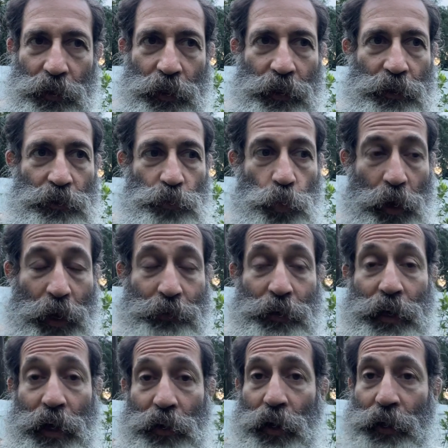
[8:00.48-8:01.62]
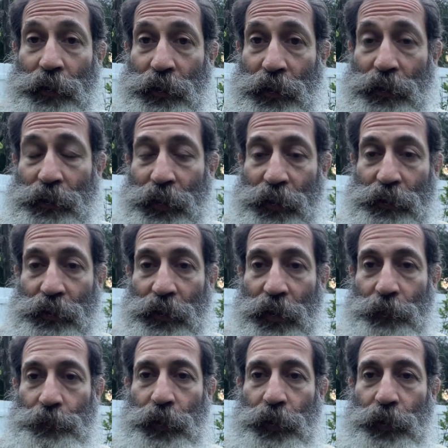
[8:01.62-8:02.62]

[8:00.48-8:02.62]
And it's one avocado I didn't taste yet,